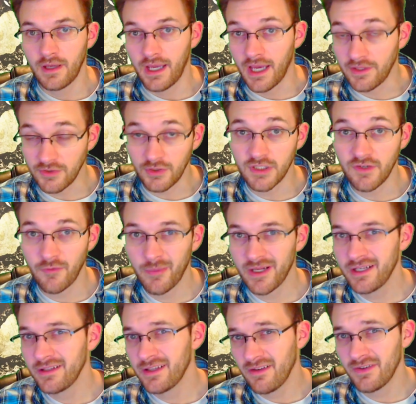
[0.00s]
How's it going,
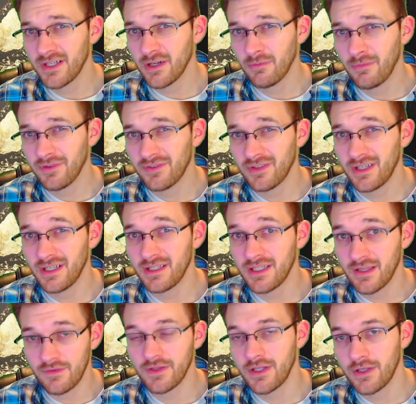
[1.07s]
everybody? Kevin here once again,
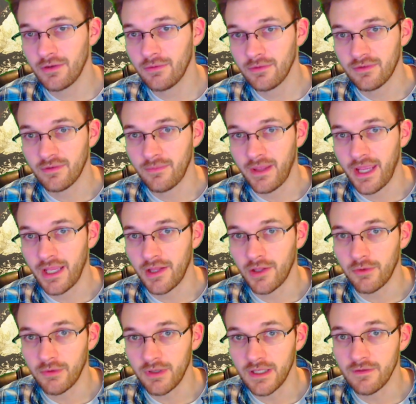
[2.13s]
giving you some
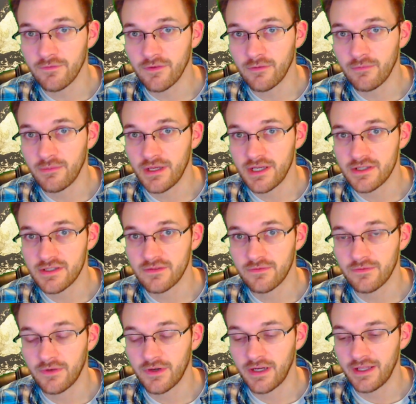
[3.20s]
Halo information
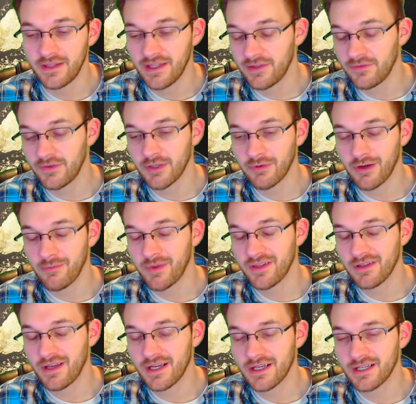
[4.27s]
for you. In this video, we're going to be
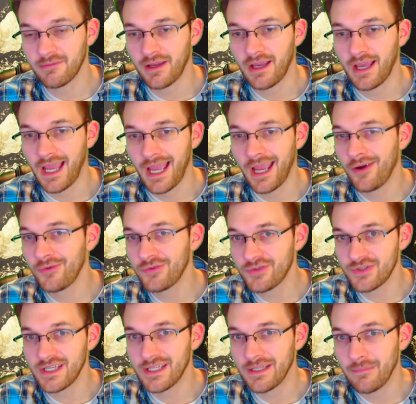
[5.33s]
talking about how to
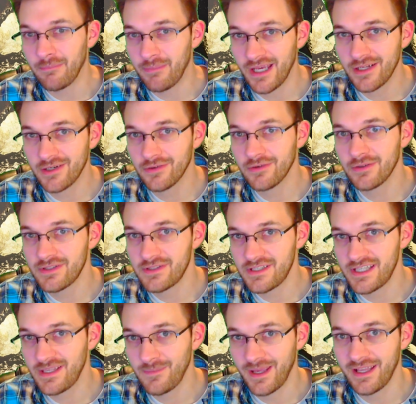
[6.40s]
get better
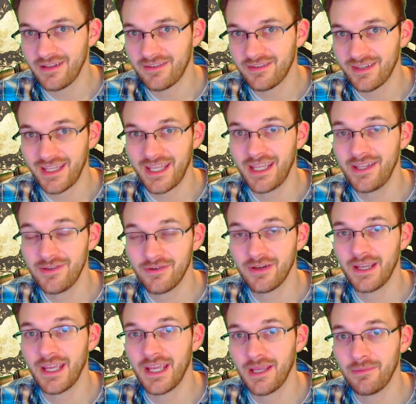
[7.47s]
teammates in your
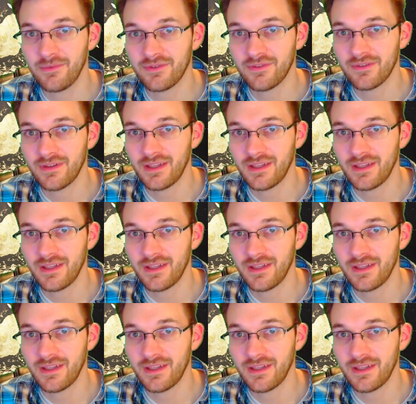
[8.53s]
games